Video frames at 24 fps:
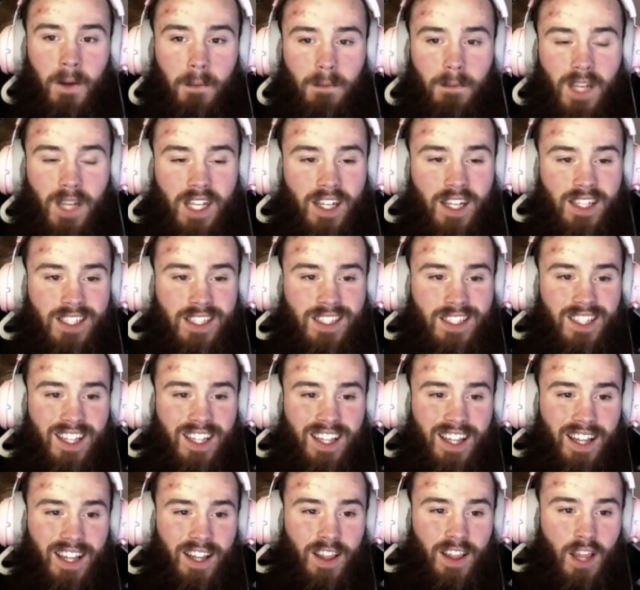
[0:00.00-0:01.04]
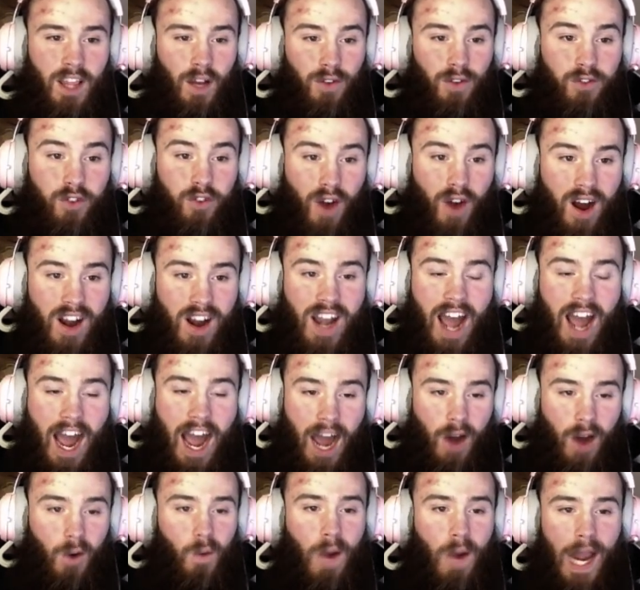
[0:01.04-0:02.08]
because the fun
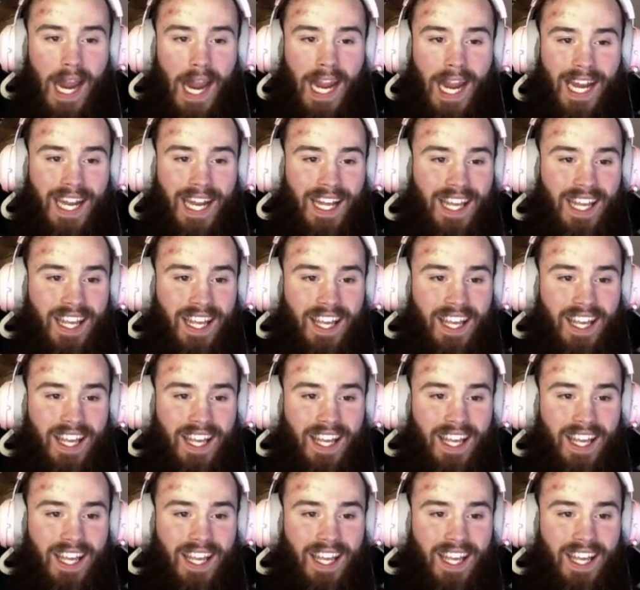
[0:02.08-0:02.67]
outweighed